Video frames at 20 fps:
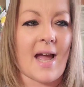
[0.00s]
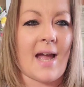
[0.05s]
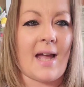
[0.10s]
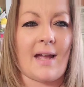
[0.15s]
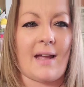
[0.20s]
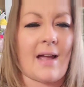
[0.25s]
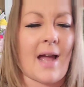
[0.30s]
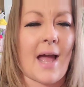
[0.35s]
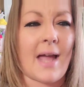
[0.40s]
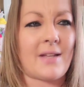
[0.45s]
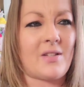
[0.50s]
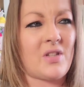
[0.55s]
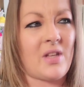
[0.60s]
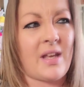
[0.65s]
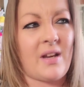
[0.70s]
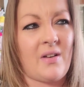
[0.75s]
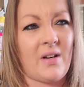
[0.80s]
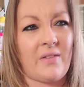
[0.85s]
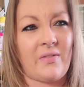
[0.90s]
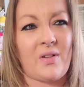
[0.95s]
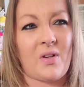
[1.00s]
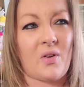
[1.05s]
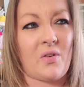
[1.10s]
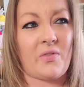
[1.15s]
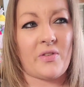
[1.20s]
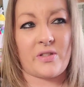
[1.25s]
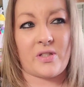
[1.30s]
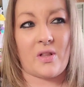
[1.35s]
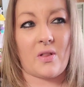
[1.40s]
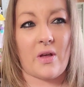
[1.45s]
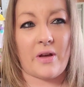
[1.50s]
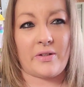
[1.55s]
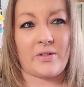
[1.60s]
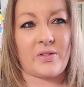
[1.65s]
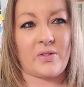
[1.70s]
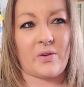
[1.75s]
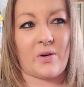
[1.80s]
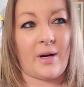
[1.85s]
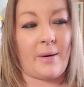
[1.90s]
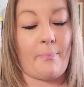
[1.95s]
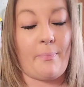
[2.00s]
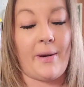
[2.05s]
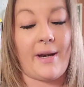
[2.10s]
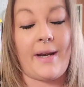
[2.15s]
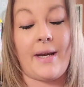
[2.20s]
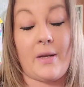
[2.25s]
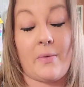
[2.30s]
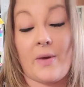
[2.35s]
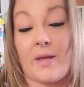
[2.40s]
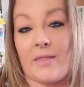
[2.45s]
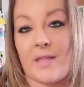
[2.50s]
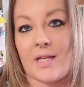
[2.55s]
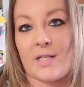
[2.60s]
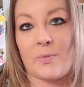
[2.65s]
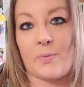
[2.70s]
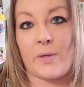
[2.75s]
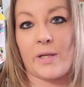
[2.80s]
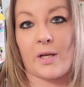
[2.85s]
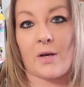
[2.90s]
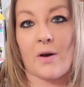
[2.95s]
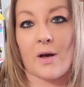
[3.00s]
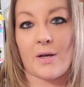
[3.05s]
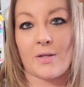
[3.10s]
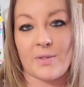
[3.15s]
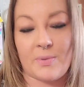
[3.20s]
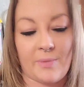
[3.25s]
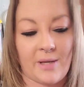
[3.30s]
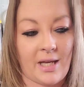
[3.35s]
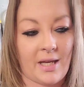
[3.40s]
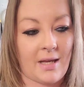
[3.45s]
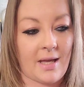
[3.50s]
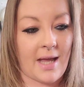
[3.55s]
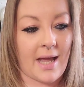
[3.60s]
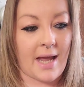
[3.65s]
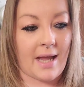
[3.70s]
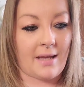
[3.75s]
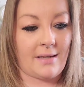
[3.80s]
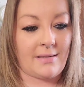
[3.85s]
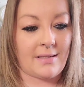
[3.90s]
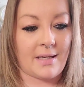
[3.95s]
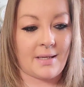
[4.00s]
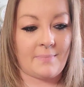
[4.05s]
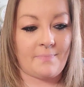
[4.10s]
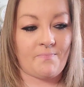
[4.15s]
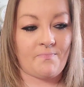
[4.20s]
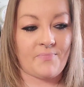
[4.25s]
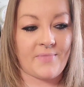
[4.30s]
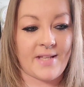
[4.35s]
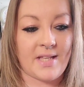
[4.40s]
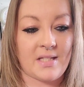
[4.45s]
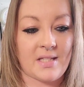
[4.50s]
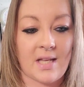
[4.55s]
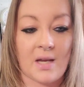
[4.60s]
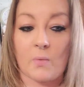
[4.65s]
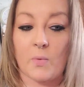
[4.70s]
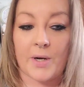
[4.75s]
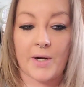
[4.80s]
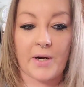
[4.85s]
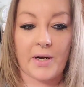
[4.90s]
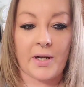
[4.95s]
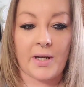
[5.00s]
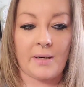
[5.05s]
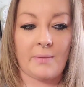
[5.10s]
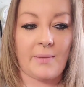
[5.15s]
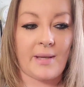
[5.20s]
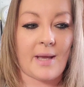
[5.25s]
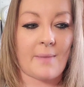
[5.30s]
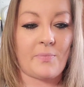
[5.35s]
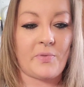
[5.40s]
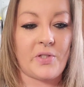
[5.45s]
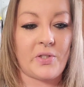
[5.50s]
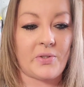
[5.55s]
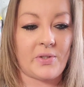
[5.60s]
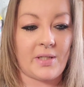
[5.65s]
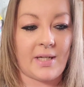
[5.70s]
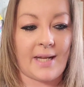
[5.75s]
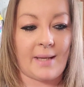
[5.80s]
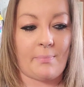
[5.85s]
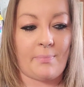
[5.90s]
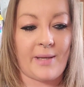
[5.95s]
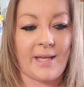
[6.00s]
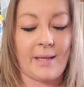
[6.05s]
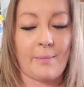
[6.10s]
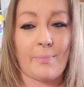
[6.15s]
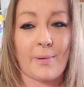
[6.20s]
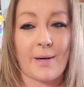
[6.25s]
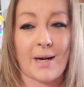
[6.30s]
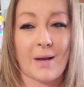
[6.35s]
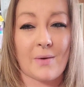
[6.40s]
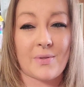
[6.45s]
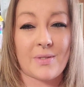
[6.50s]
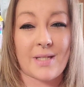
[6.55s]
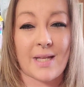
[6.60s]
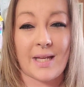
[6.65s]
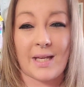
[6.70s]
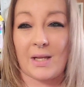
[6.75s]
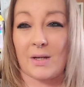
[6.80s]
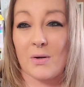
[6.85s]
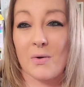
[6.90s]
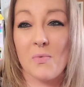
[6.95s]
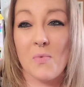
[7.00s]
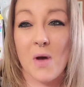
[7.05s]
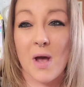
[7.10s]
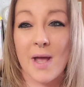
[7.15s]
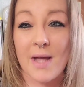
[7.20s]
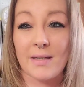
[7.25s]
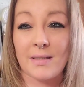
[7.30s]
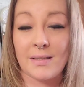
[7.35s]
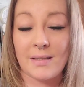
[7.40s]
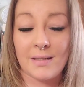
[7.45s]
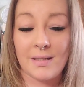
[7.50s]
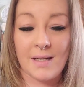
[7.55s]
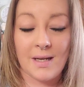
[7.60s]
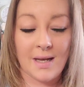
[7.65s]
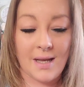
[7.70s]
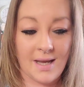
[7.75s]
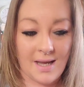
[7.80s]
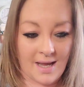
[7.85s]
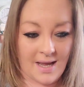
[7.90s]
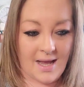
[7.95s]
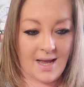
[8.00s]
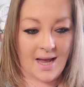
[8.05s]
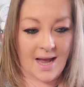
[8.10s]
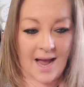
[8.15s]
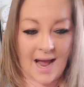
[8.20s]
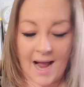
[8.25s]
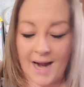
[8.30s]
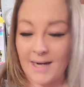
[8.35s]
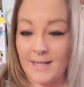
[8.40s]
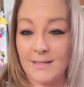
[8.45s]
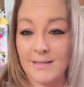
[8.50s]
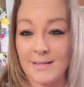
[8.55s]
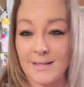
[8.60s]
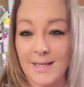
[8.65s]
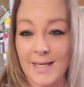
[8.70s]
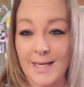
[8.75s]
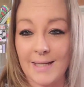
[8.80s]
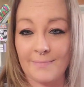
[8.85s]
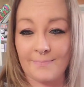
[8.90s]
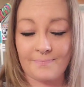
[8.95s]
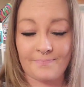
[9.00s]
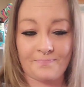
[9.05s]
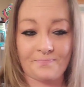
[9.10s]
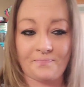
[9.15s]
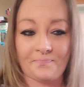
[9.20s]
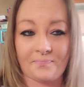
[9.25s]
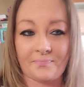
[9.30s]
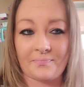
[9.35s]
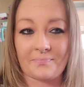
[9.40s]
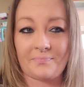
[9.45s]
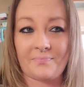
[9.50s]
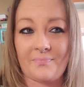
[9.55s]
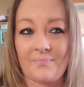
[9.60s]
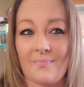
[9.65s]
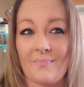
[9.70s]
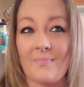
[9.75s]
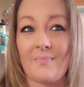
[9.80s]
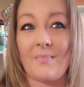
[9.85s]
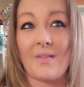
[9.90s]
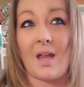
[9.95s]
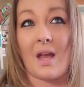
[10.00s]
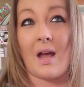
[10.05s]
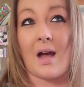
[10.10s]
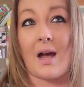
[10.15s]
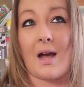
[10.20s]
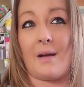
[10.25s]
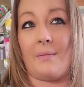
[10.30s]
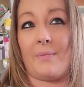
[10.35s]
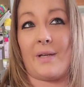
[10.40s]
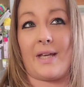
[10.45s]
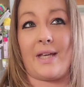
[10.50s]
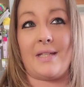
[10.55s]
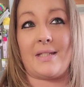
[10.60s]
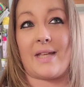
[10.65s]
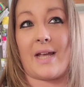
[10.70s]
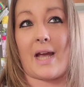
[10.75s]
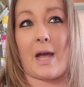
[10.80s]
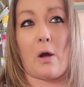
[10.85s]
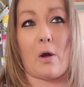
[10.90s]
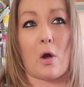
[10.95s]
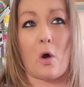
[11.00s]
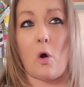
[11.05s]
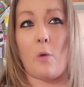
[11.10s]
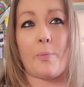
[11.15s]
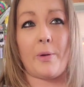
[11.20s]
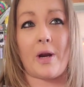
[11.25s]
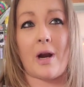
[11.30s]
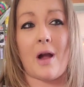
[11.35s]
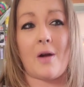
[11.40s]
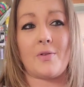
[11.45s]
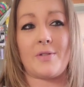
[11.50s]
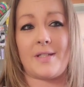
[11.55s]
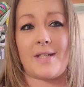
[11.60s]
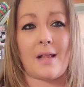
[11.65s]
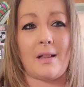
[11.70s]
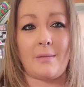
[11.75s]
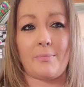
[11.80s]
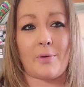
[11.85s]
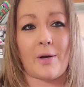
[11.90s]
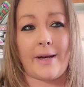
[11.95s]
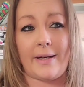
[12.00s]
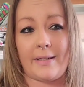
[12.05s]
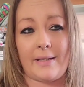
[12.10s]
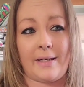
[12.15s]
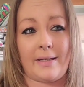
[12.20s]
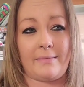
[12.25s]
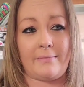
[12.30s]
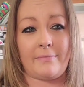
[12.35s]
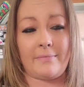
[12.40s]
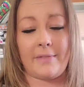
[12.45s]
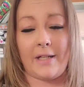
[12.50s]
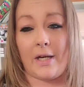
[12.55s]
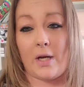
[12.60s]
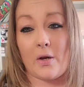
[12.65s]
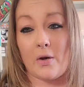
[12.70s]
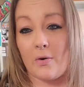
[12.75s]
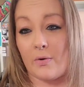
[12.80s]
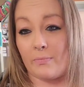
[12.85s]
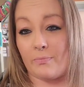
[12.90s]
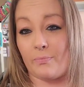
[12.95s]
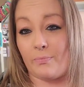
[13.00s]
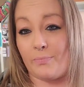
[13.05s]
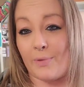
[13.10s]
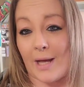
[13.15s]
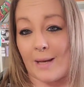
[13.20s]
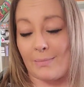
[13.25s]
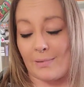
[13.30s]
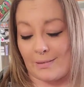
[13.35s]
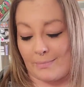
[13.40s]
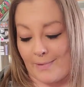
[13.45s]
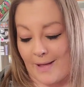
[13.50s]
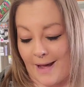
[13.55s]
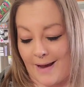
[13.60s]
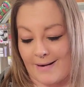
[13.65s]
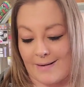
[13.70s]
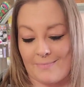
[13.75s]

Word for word: I, actually, I don't even know if it's a long story. But anyway, that's what he calls me. And um, he's like, what are you going to be up to today, Peep? And I was like, you know what? Honestly, um, he's like, I hope you're out celebrating and, you know, blah, blah, blah.